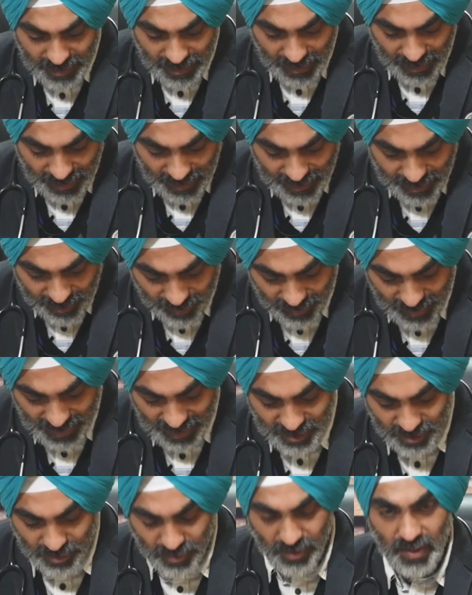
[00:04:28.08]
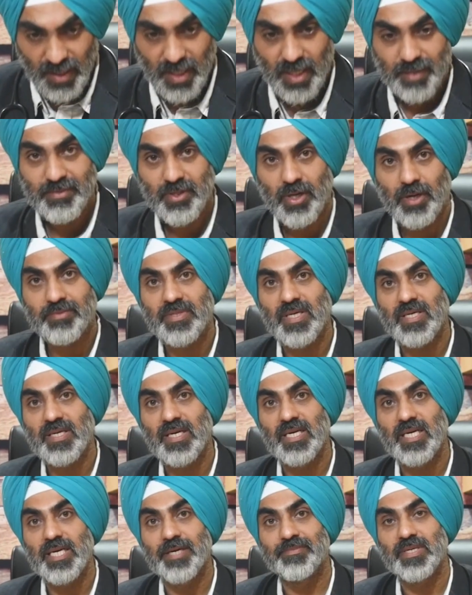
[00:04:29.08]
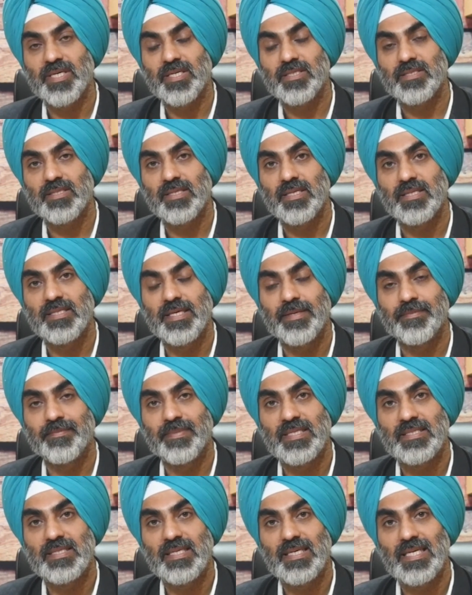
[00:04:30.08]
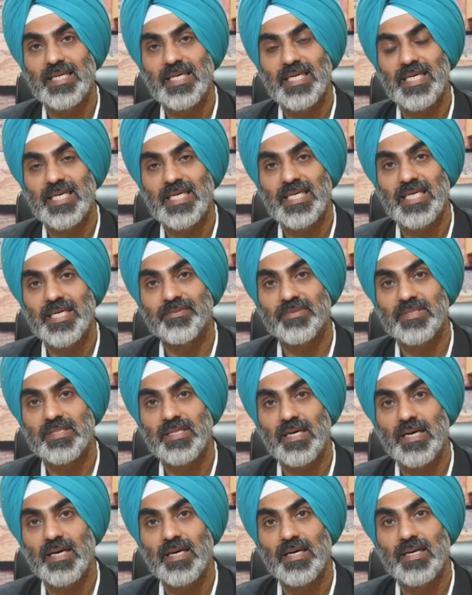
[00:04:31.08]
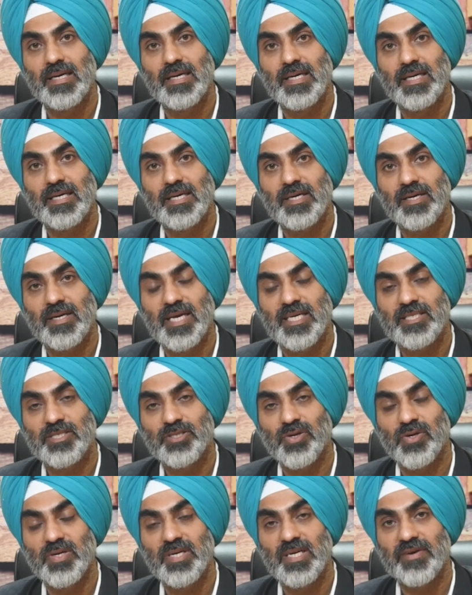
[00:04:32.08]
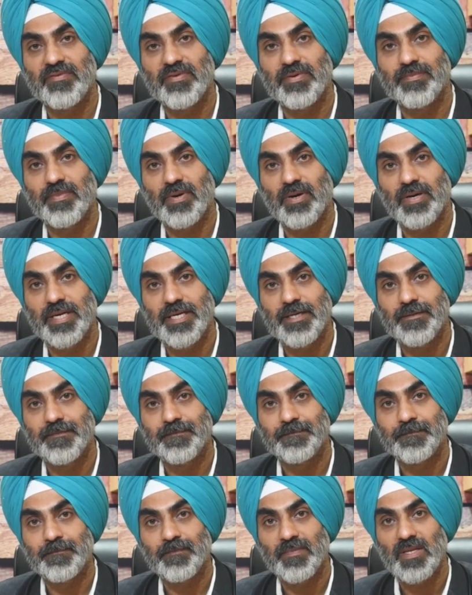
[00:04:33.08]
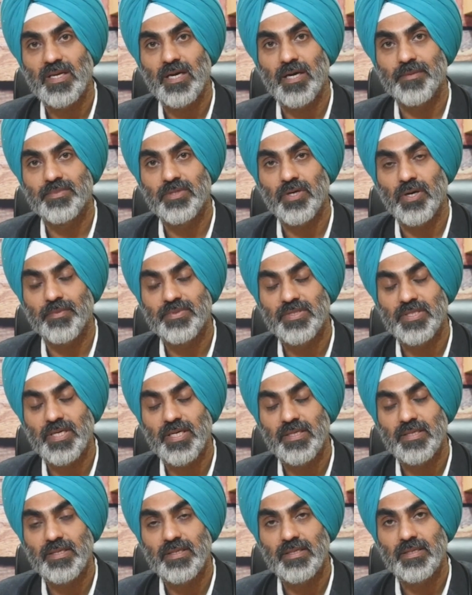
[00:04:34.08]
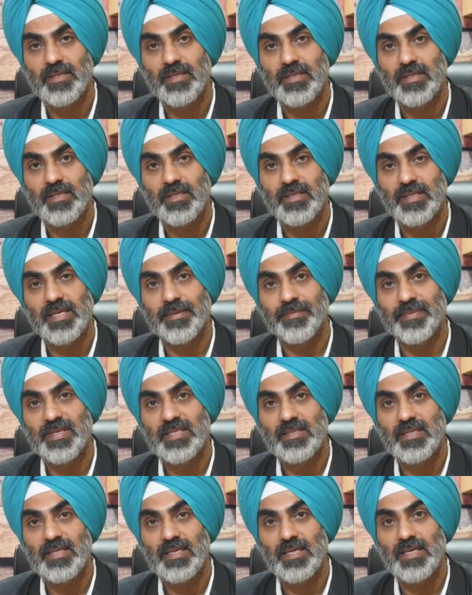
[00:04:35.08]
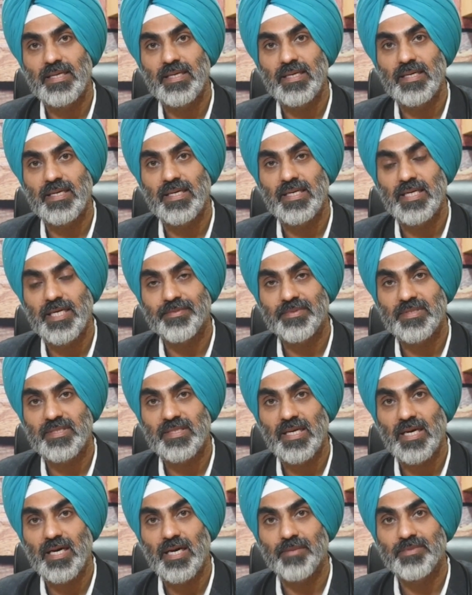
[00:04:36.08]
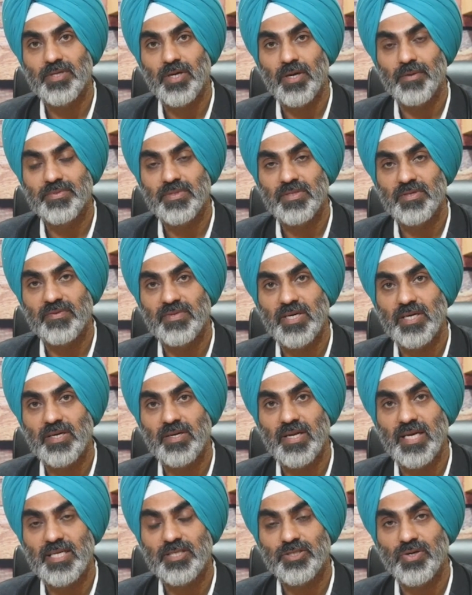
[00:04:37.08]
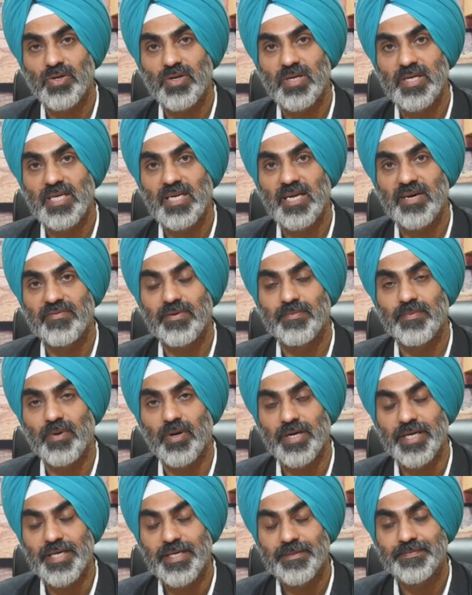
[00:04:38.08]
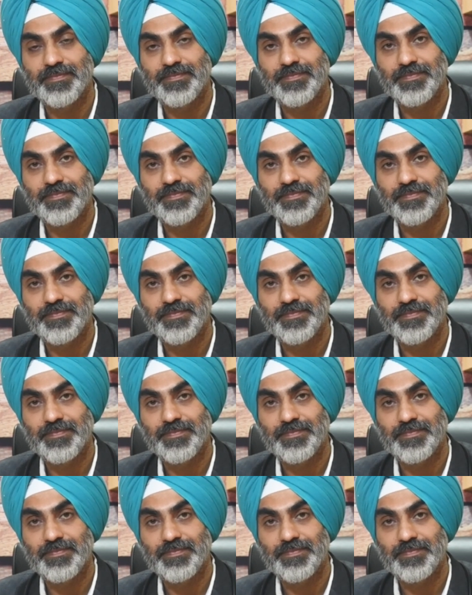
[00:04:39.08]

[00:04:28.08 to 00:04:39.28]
are cholesterol absorption inhibitors. They basically inhibit the cholesterol in our body absorption. They basically inhibit the absorption of the cholesterol in our body